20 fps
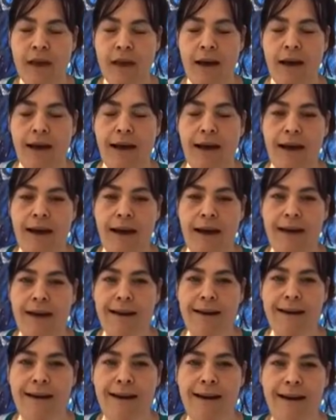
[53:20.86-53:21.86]

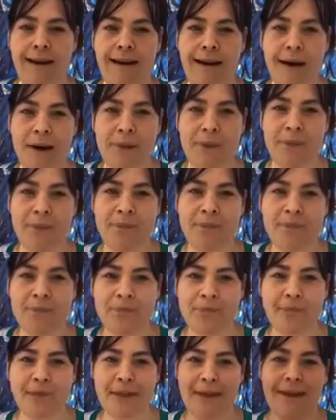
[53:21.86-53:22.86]
And,
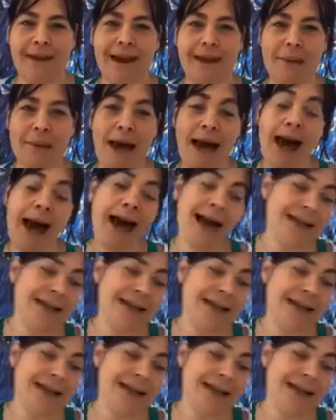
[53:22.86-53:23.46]
yeah, my eyes